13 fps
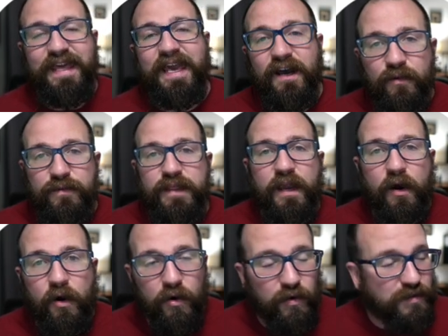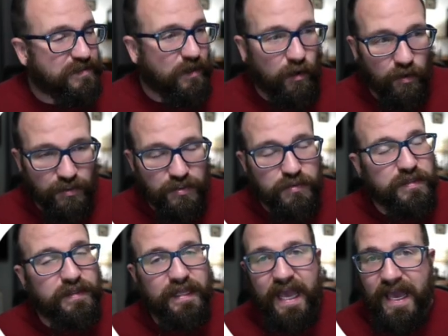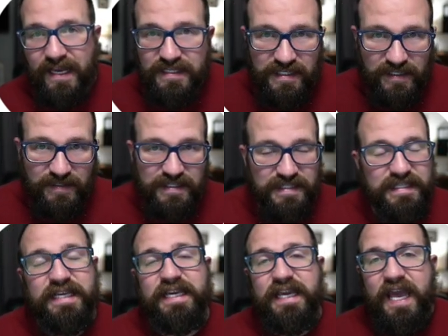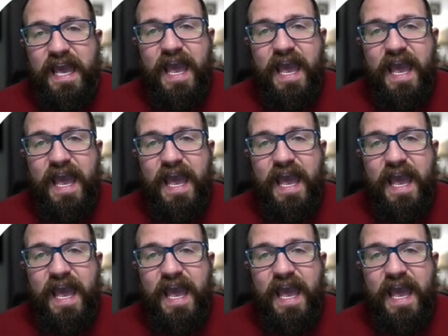The L and the R are usually the X and the Z.